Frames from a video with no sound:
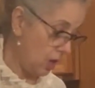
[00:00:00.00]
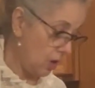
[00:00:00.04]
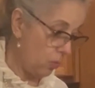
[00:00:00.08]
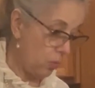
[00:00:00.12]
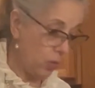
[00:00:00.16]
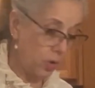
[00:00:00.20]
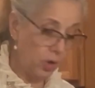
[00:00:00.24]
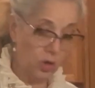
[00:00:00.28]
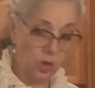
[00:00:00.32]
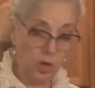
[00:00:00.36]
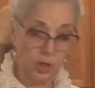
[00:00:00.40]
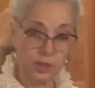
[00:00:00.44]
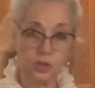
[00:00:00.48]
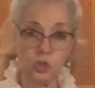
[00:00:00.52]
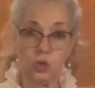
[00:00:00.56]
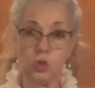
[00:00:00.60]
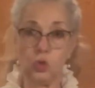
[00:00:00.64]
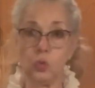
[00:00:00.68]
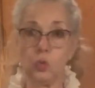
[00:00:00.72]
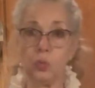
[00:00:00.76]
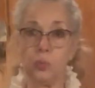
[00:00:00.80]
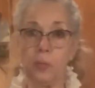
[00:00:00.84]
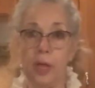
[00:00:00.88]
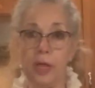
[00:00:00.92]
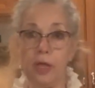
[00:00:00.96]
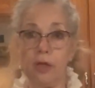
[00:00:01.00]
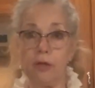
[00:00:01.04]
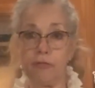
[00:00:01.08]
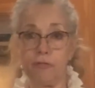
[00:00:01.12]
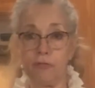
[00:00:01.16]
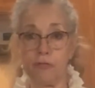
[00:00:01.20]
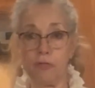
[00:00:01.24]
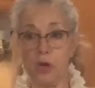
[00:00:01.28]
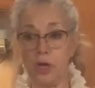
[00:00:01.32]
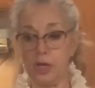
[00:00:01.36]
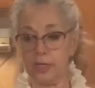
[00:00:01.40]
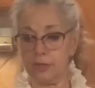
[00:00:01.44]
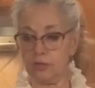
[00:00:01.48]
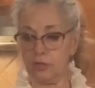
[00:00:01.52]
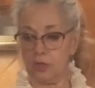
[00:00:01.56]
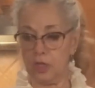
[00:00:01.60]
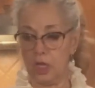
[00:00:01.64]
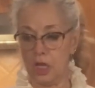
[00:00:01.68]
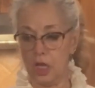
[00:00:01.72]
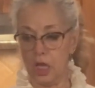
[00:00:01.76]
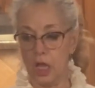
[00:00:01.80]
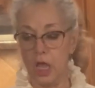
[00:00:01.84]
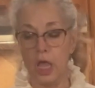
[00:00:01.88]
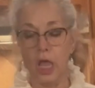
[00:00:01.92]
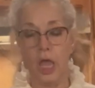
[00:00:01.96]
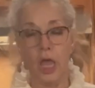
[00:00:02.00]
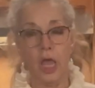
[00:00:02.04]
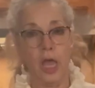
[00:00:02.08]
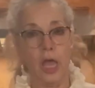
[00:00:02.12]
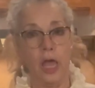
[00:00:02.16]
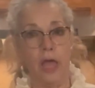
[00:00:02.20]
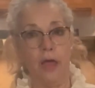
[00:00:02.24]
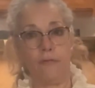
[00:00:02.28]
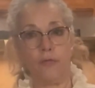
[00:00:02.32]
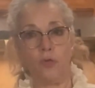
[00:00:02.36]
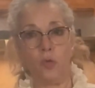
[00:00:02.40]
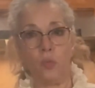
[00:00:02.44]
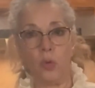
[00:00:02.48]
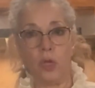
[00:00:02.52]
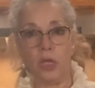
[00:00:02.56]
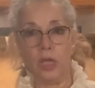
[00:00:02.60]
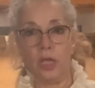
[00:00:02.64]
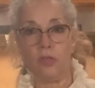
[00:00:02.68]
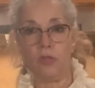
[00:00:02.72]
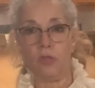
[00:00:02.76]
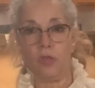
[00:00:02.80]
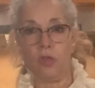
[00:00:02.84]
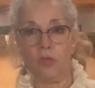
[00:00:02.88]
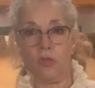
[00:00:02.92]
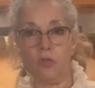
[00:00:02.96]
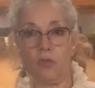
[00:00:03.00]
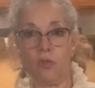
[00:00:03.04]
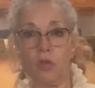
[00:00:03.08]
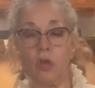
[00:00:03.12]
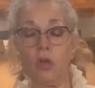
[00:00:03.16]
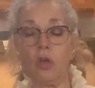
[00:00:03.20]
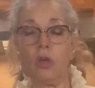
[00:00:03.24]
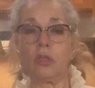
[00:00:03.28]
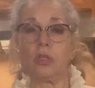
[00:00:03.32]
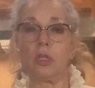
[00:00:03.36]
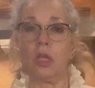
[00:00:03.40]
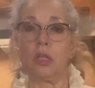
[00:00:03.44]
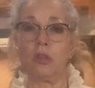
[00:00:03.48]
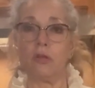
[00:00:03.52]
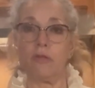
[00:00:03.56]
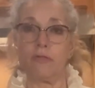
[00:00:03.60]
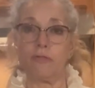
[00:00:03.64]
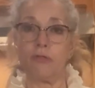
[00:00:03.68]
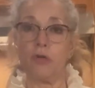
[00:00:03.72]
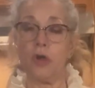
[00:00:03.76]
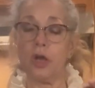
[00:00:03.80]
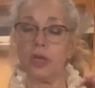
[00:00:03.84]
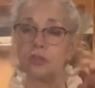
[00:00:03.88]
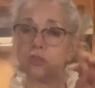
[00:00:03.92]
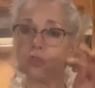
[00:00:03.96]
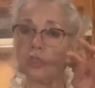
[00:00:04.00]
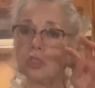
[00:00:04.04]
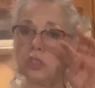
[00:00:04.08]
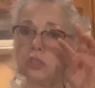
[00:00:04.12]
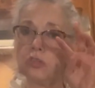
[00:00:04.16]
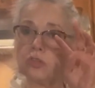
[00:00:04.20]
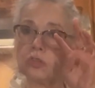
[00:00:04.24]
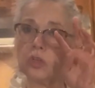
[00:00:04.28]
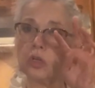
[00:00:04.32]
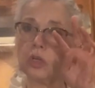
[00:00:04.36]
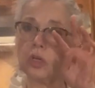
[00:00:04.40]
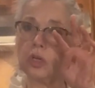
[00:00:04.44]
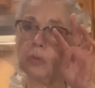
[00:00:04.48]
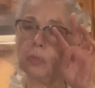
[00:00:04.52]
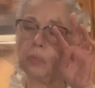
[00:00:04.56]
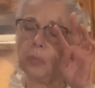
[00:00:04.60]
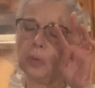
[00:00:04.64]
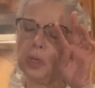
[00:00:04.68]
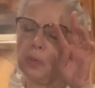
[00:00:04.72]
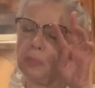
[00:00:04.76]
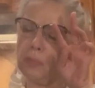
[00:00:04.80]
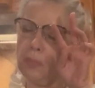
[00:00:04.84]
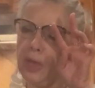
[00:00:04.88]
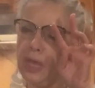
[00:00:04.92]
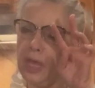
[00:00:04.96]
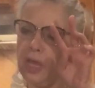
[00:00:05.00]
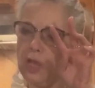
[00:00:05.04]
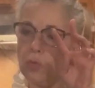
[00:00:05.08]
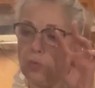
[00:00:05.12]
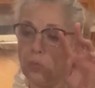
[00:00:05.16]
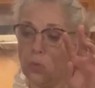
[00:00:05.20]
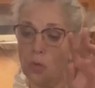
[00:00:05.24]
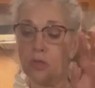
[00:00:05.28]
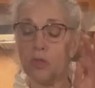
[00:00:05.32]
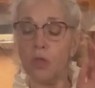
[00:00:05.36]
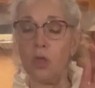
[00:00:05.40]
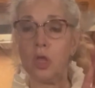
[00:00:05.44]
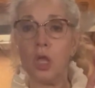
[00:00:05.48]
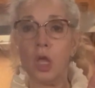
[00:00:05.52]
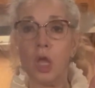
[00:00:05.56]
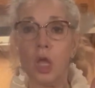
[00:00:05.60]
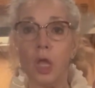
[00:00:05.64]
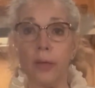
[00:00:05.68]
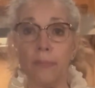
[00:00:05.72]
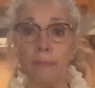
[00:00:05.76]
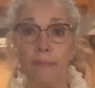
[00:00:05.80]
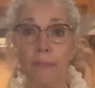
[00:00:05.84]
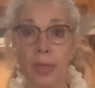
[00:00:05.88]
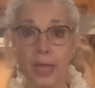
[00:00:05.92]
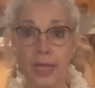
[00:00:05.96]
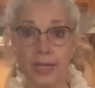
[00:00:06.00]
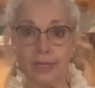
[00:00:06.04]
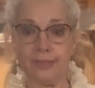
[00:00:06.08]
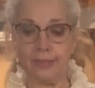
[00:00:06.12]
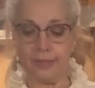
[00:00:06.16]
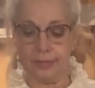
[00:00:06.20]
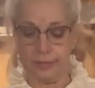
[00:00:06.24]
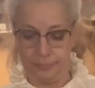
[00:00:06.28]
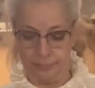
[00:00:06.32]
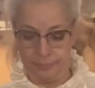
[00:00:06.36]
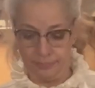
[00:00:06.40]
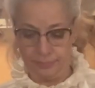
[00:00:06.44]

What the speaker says: We're going to make a frosting after we get these cooked, and the frosting is going to be made with mint.